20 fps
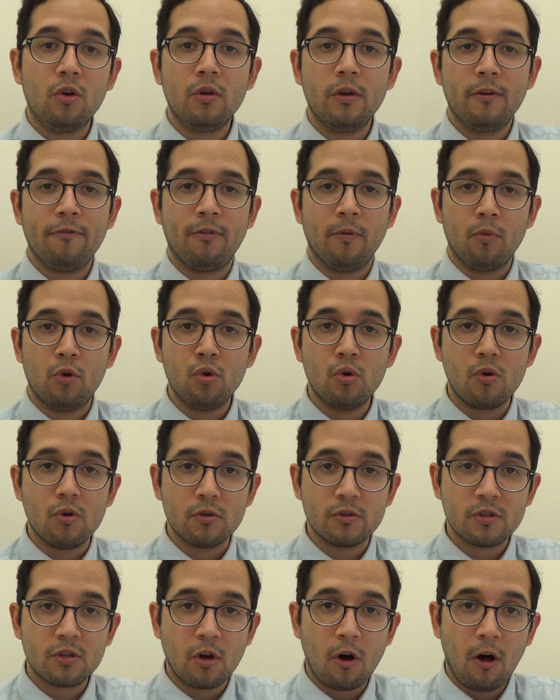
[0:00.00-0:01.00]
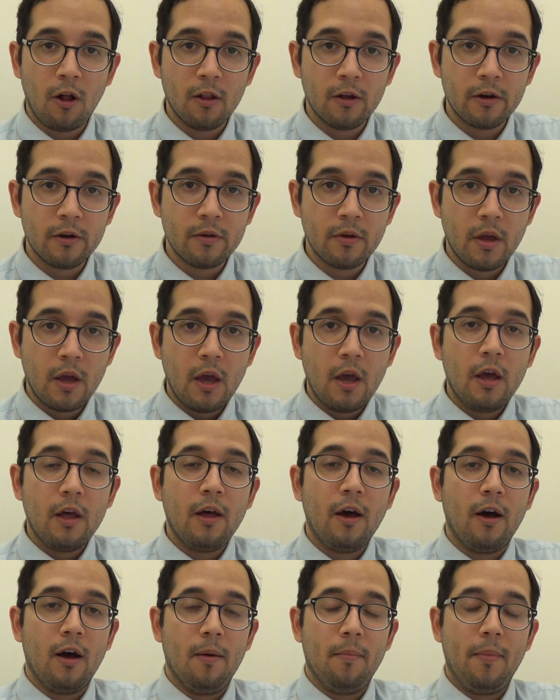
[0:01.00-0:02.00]
from Google Scholar,
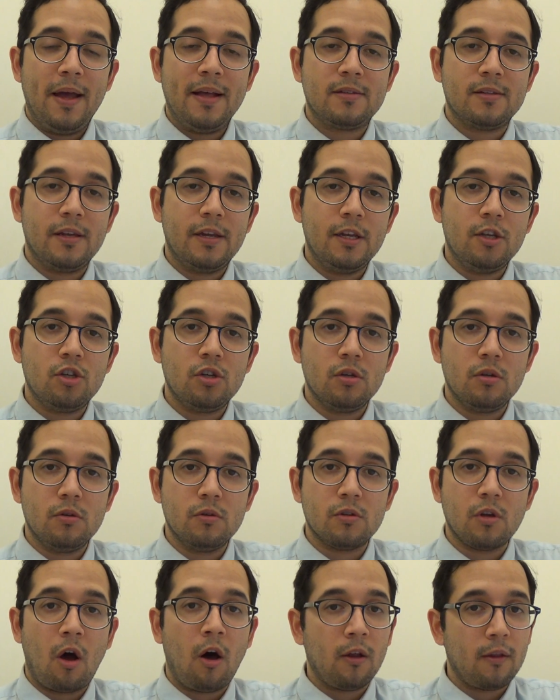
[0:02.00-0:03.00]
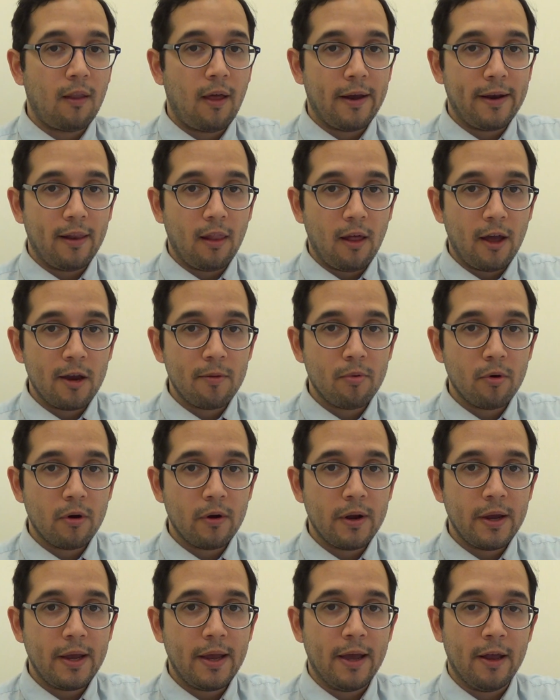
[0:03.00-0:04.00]
SNHU's online
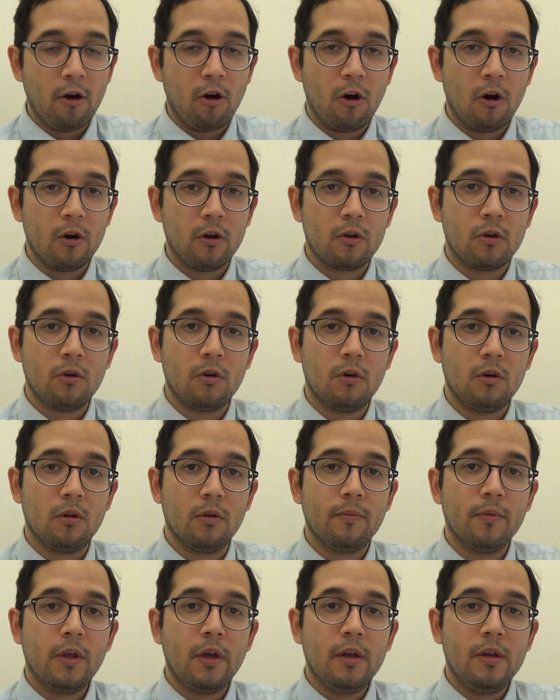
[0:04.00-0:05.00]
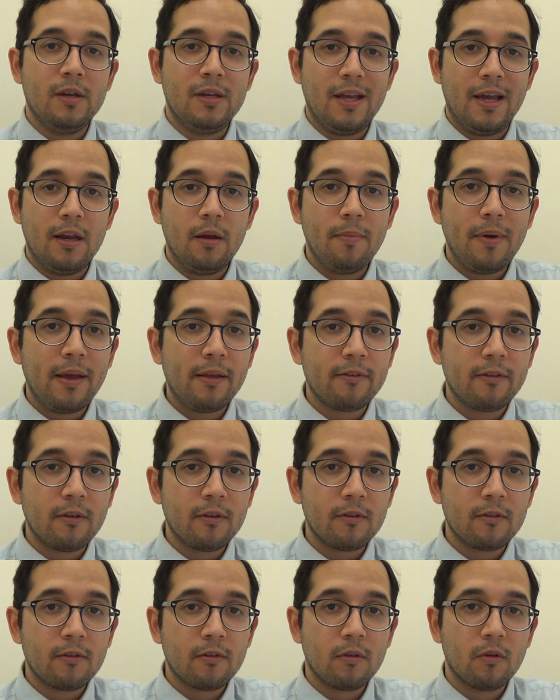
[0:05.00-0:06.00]
library and article
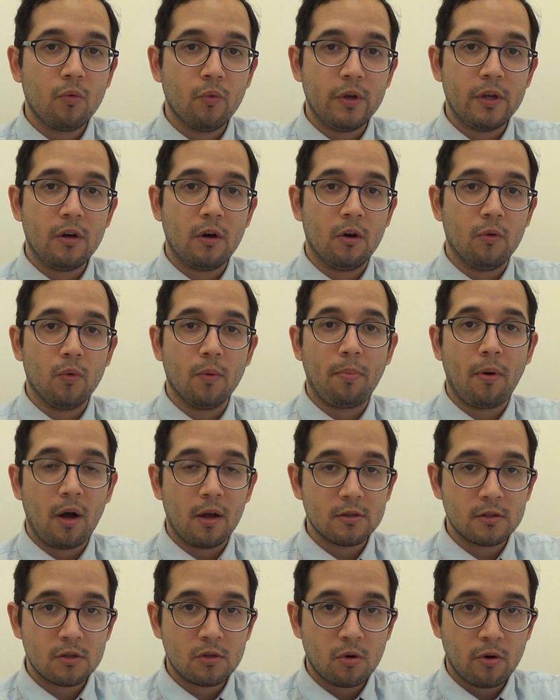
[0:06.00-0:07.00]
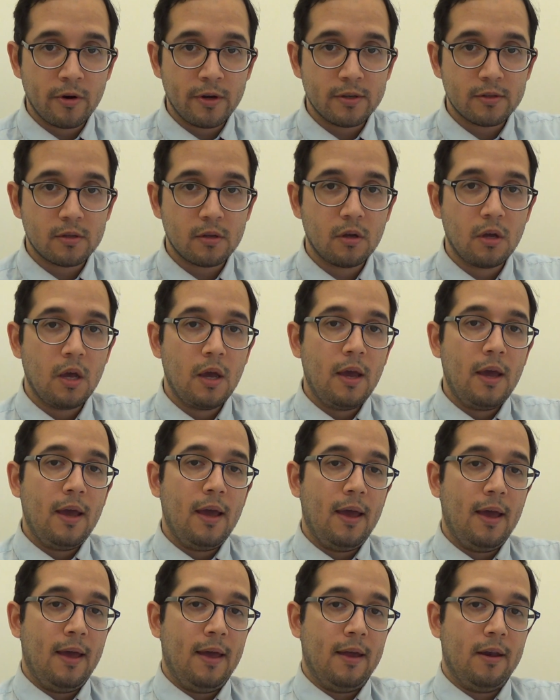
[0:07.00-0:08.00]
databases or repositories,
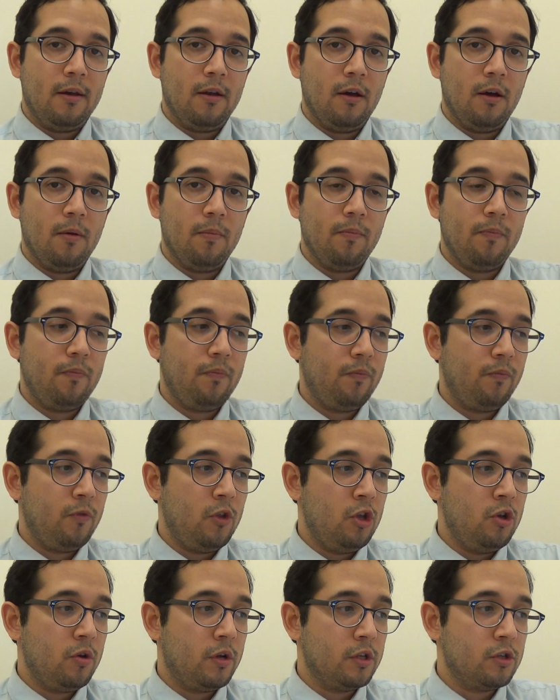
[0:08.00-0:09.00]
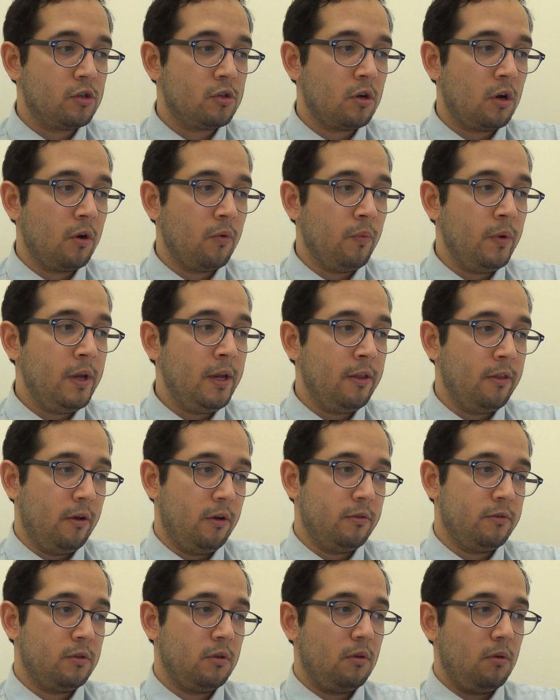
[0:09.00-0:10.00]
and you can start reading
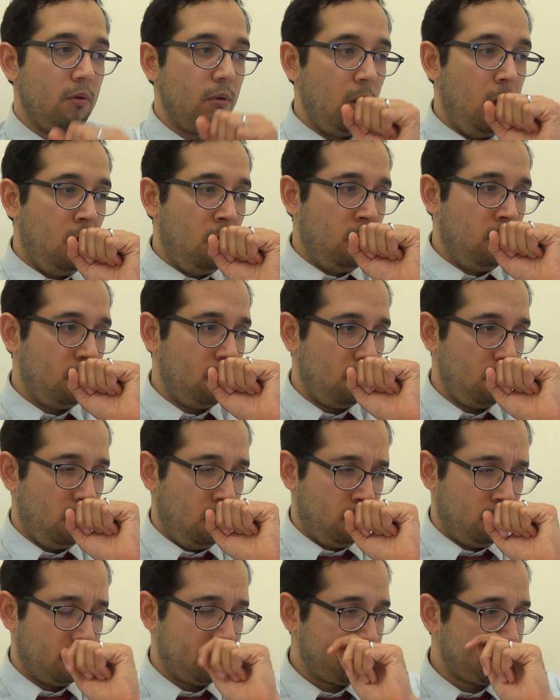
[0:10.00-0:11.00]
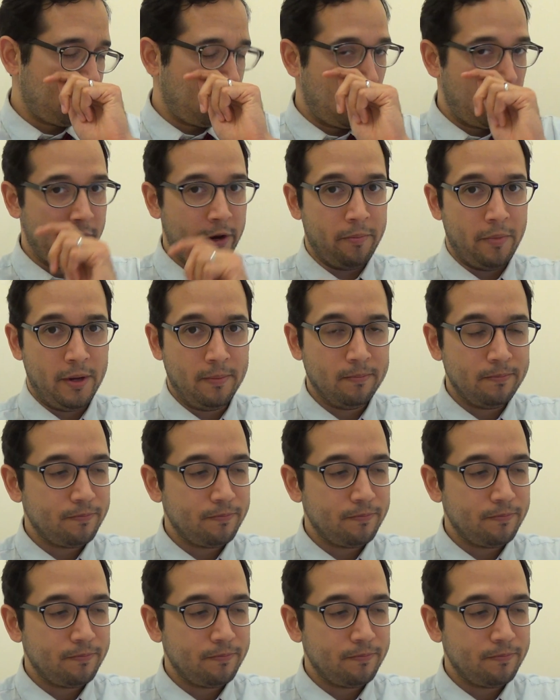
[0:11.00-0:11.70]
those. Pardon me.